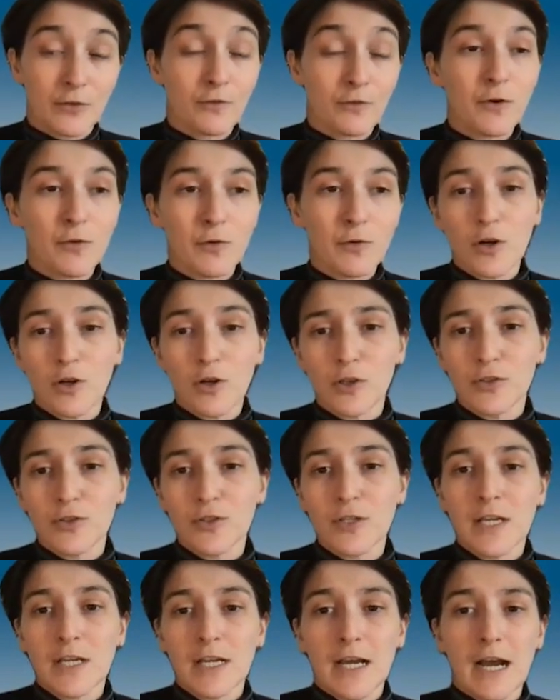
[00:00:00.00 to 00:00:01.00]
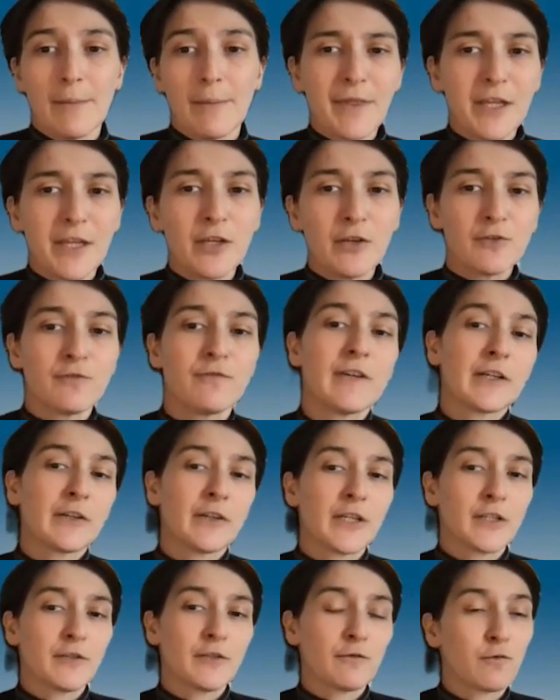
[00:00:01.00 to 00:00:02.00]
phone calls, but they use
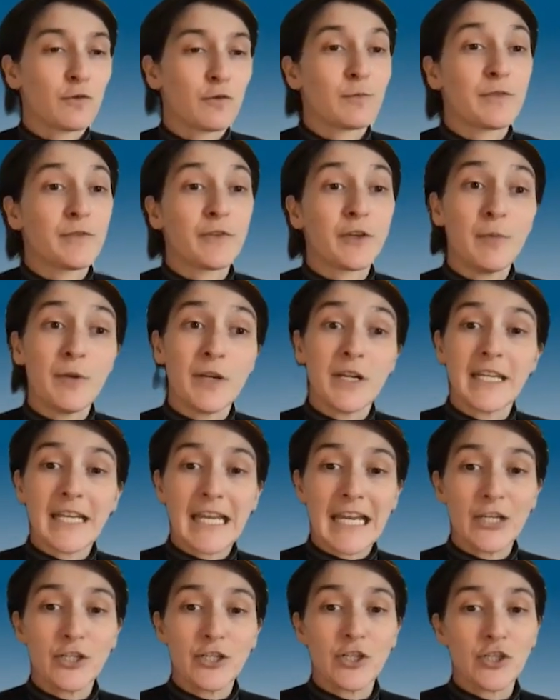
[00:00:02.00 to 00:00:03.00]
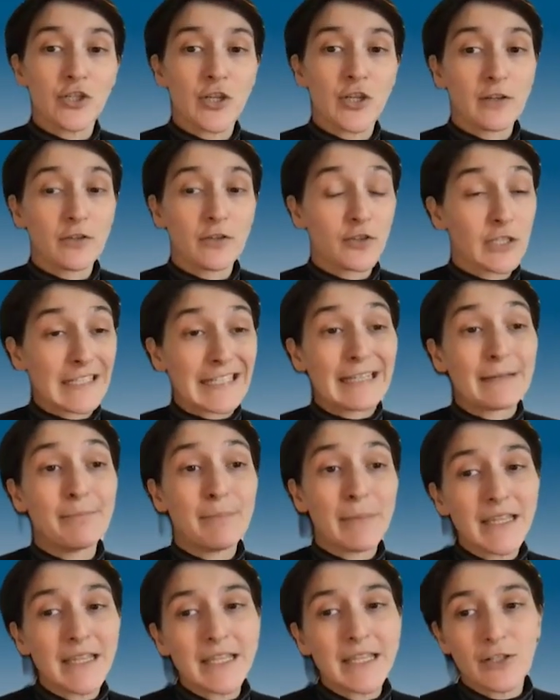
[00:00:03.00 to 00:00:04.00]
various forms of communication channels to
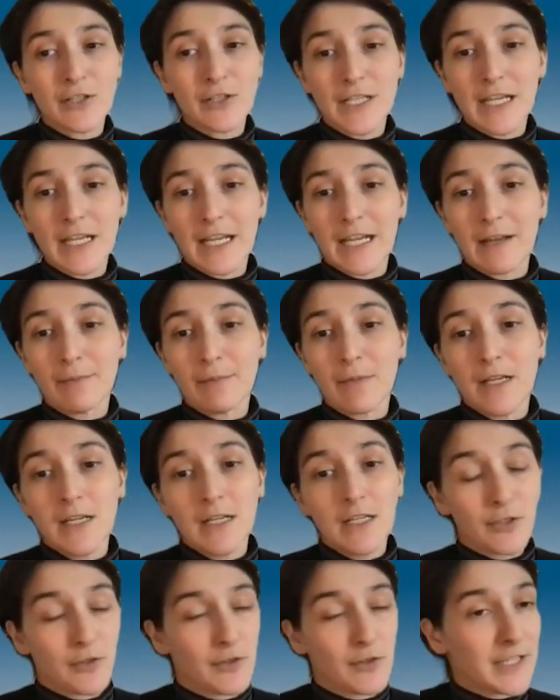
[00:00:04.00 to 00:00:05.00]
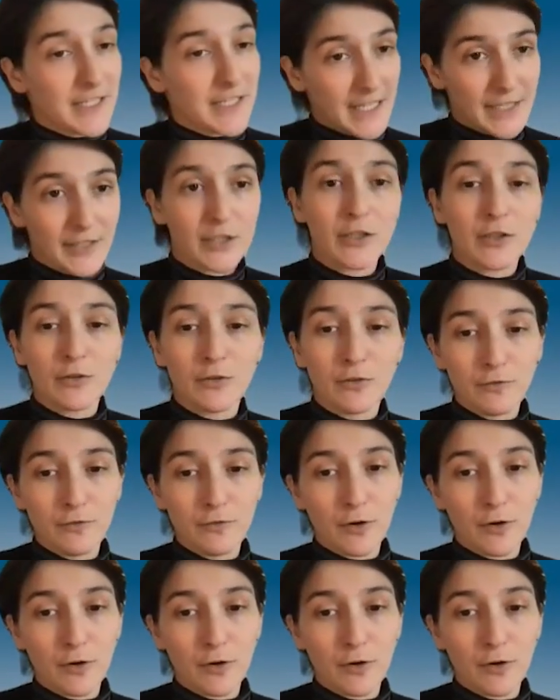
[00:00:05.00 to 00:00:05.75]
commit their scam. This does include